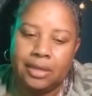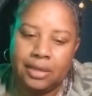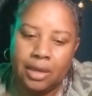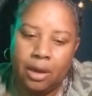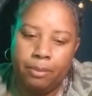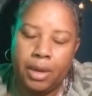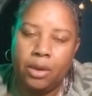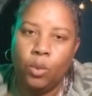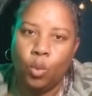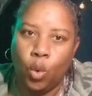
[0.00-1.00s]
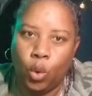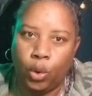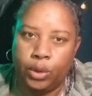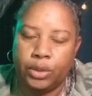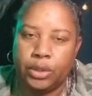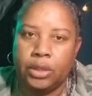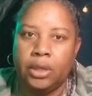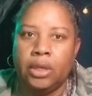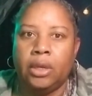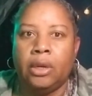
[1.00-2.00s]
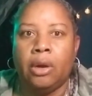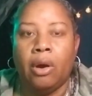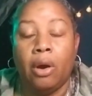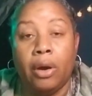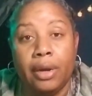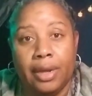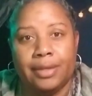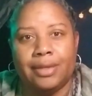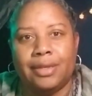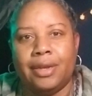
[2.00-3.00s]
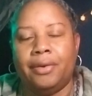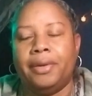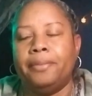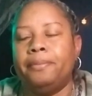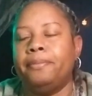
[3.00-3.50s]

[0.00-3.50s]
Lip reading: Some wars are necessary.